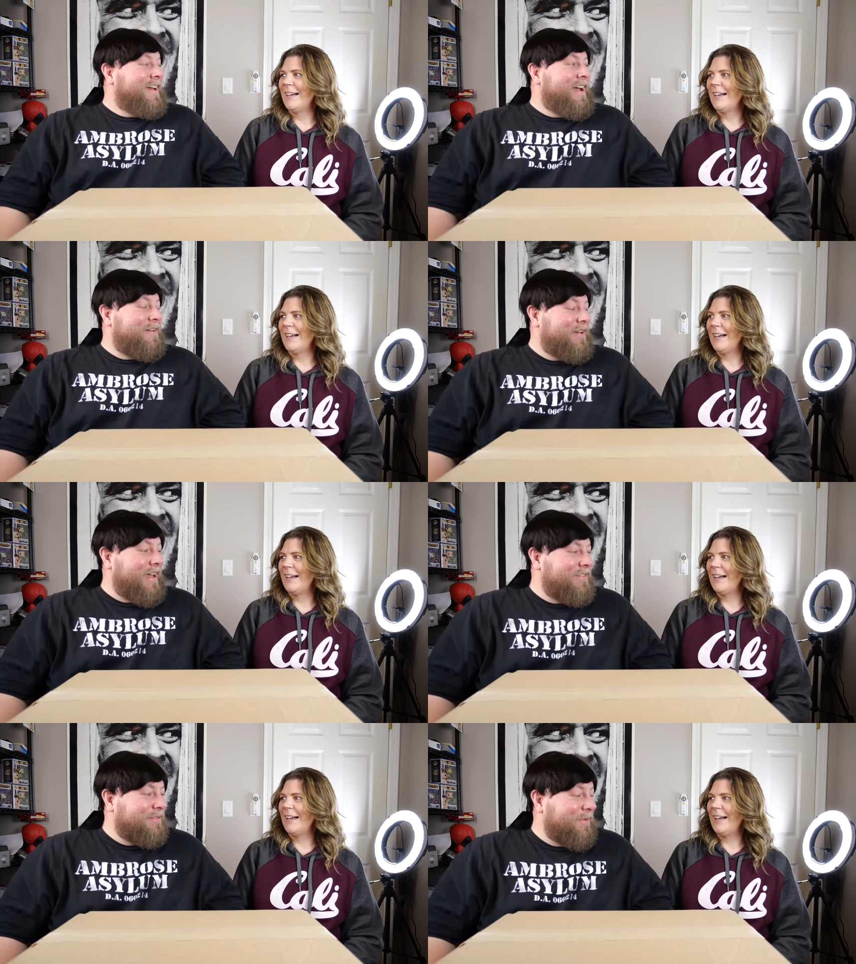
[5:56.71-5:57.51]
Speaker 1: Haven't
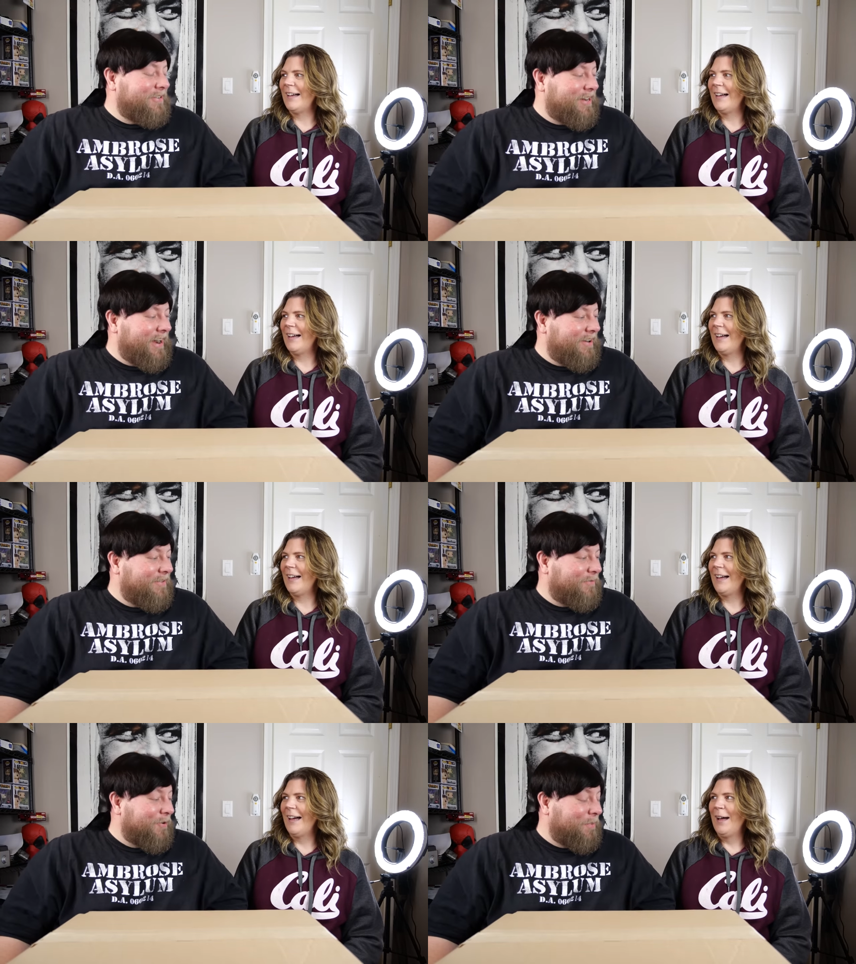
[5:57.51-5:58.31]
had this much
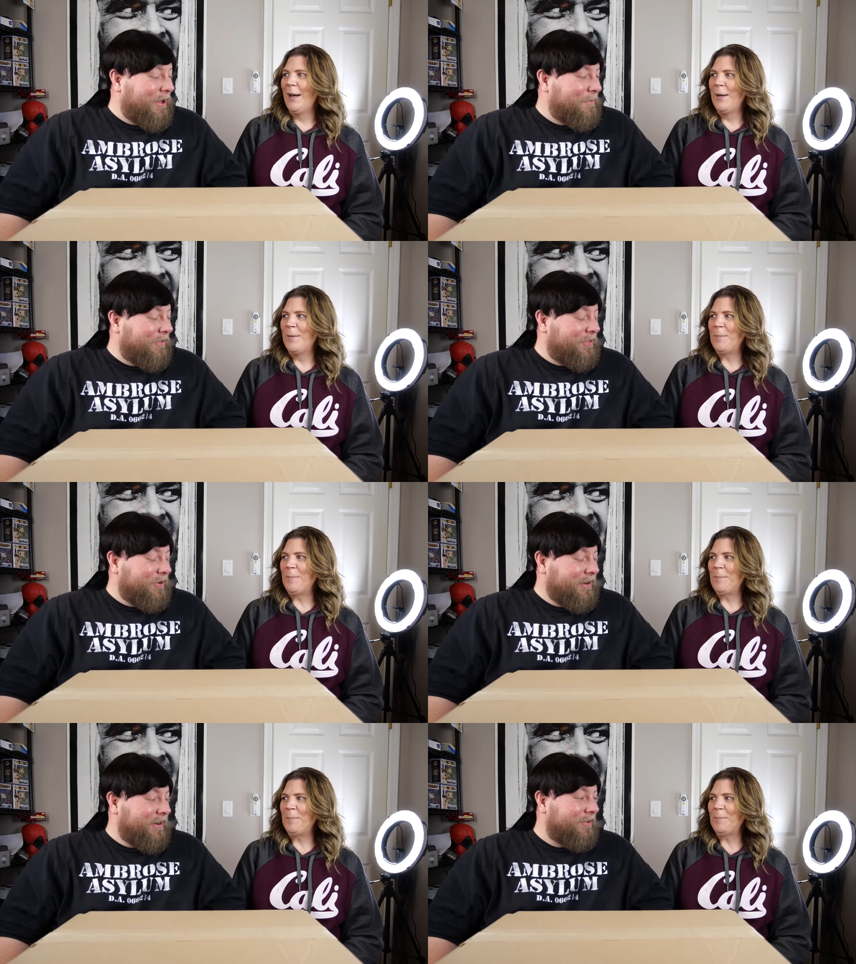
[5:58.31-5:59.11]
hair for probably about
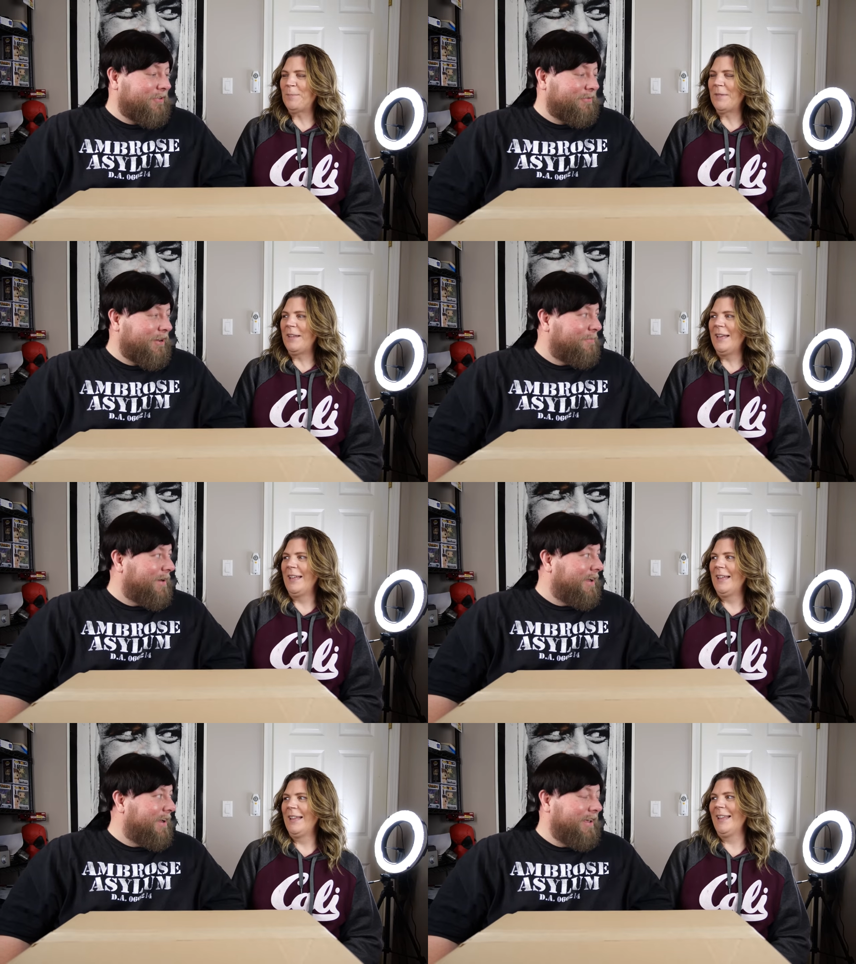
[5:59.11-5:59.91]
30 years on top of
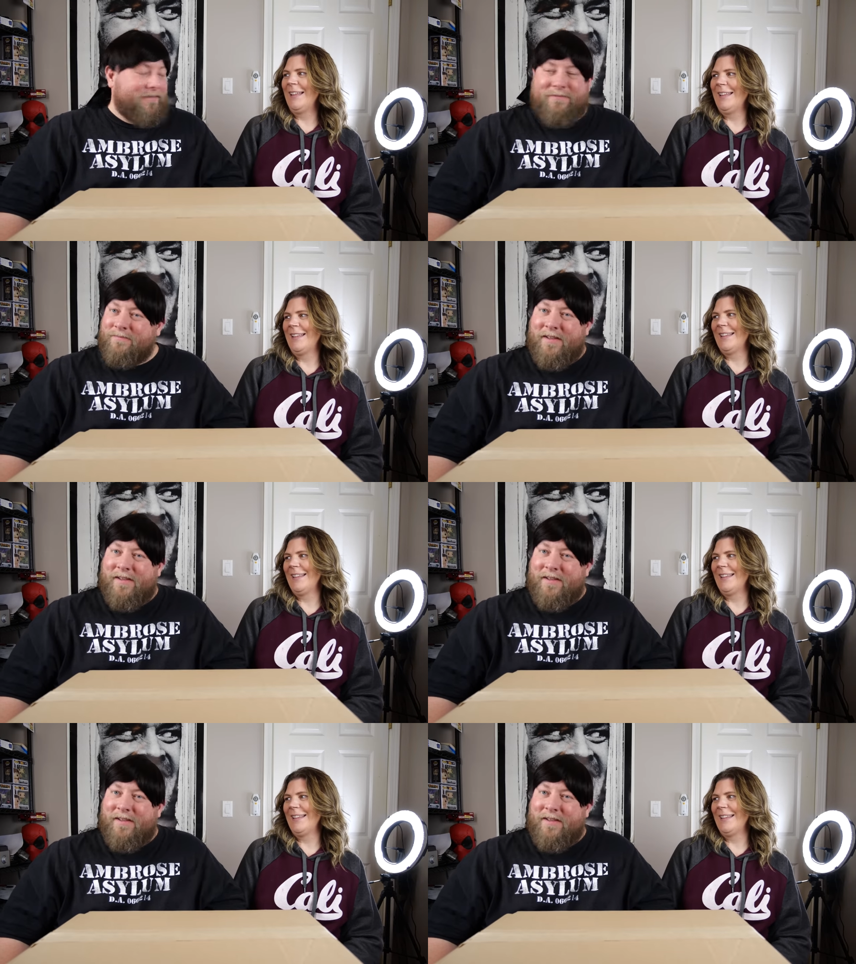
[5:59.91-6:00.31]
my head.